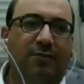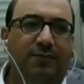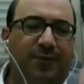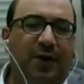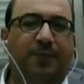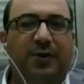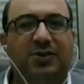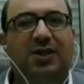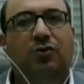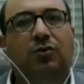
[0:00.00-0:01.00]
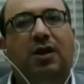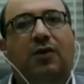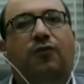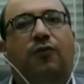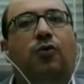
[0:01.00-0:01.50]
papers that you take
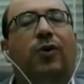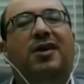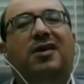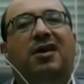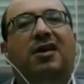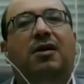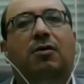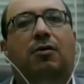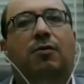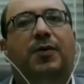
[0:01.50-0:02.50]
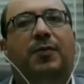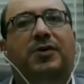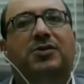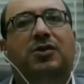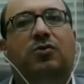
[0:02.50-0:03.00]
for 1 year or
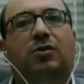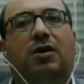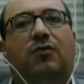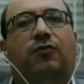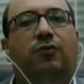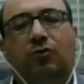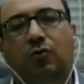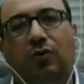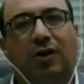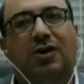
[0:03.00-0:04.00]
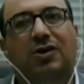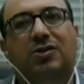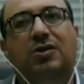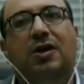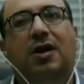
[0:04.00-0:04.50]
papers that you take for 2 years
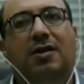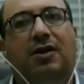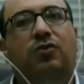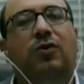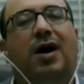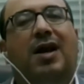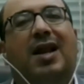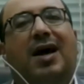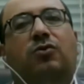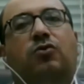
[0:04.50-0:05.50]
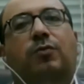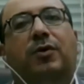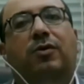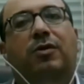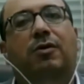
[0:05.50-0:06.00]
that you are allowed to be
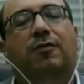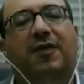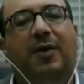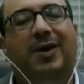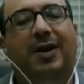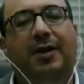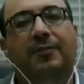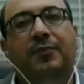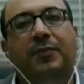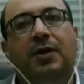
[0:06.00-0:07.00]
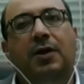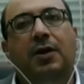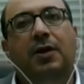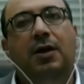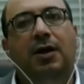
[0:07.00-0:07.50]
with your family.
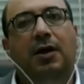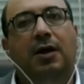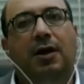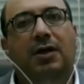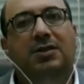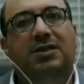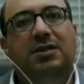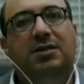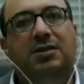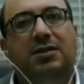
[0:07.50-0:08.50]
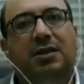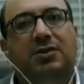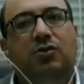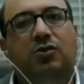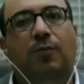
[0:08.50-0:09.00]

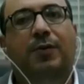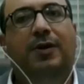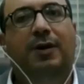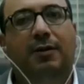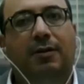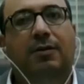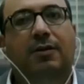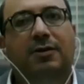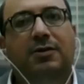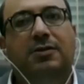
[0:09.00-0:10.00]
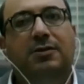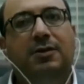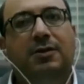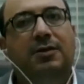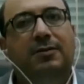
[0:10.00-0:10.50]
It's complicated, yes.
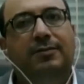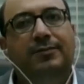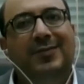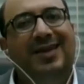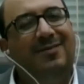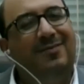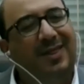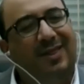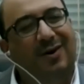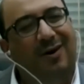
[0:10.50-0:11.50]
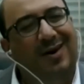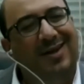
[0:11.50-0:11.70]
But the whole